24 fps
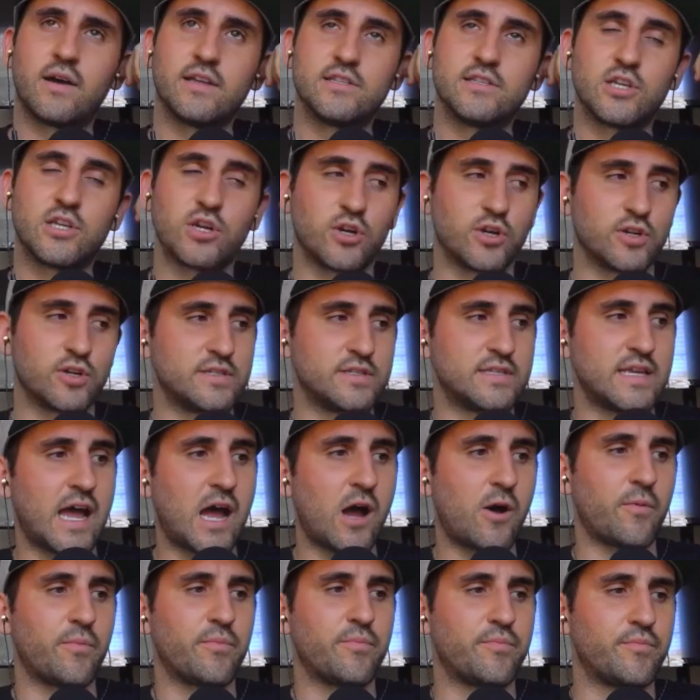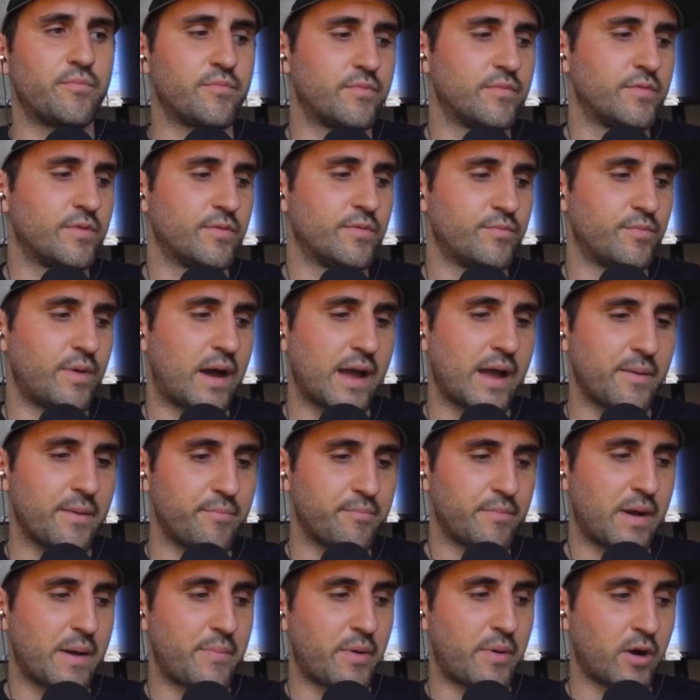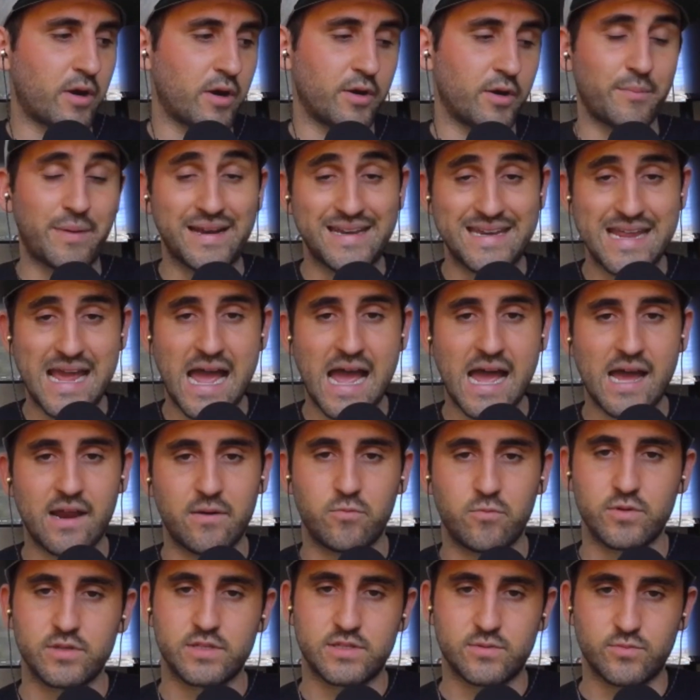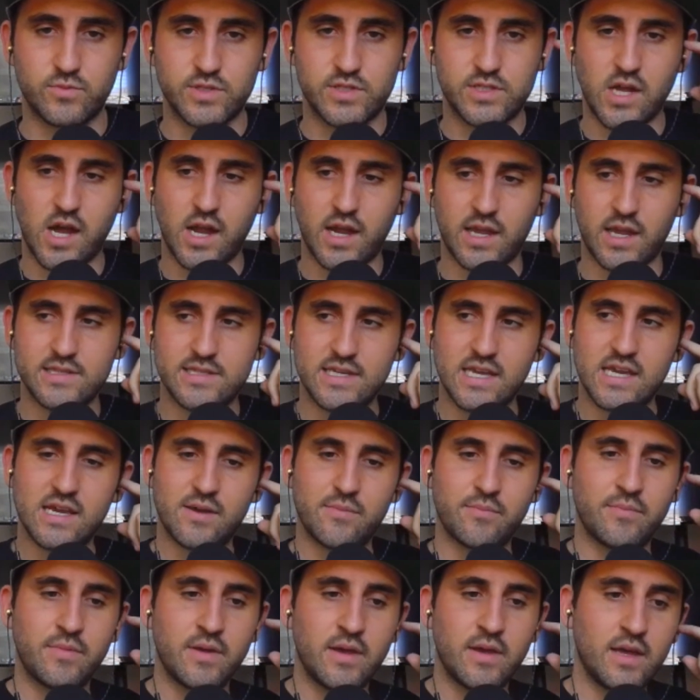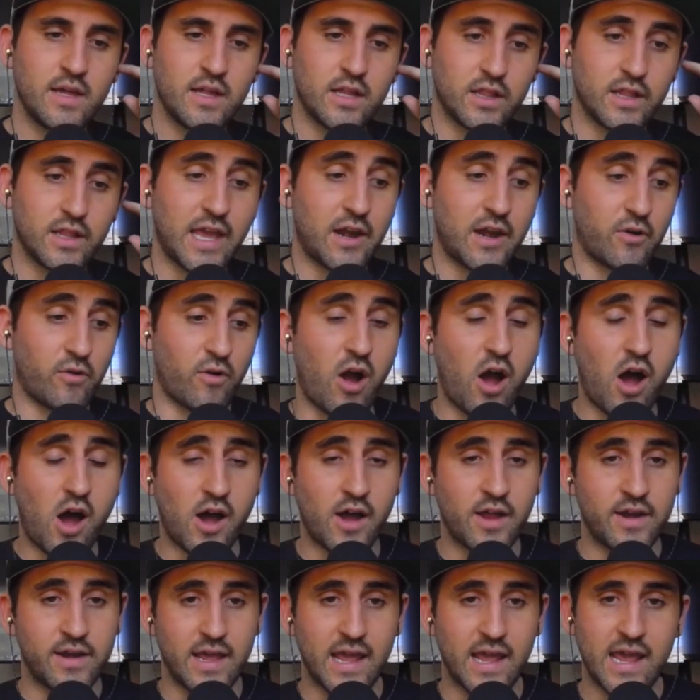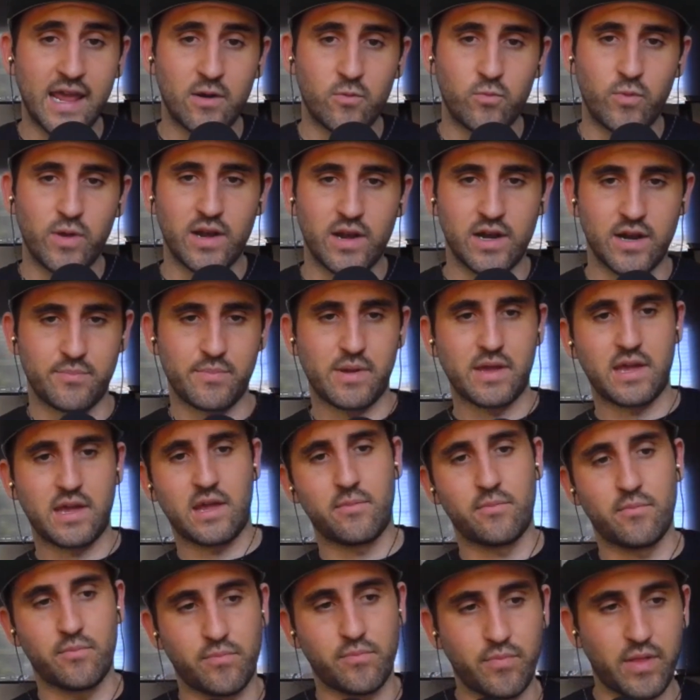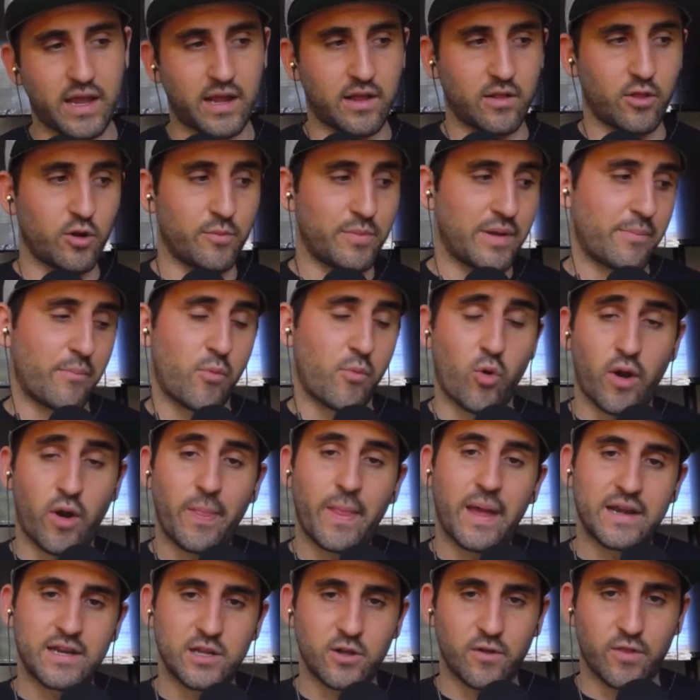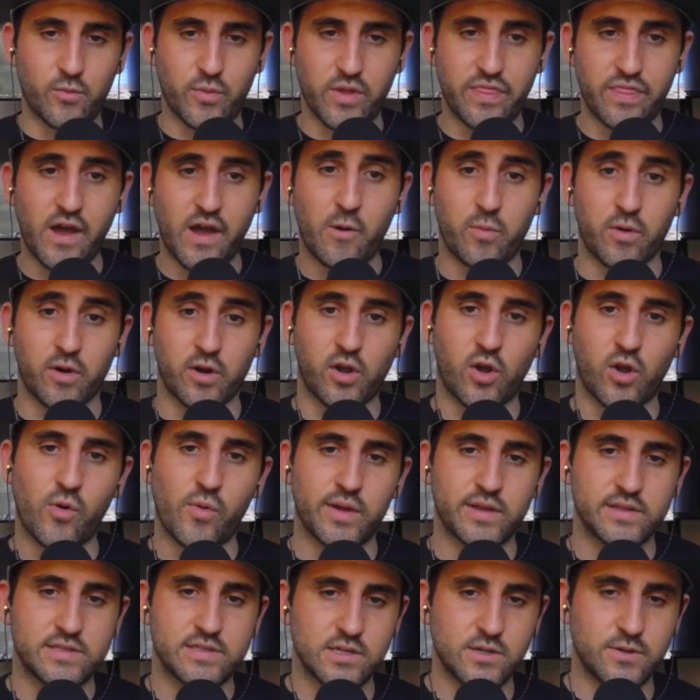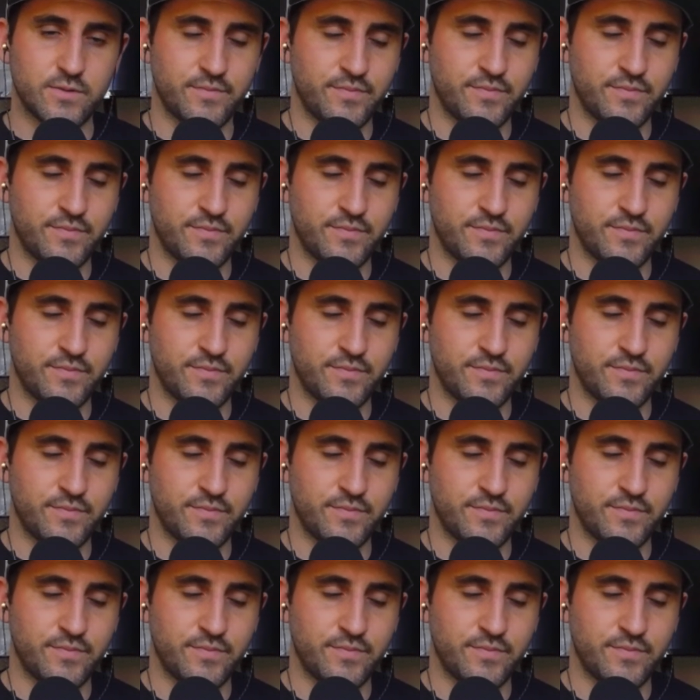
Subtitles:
turns out my partner, my dad, was talking to him later on, and we ended up making like a little bit more on that deal than we thought we were going to.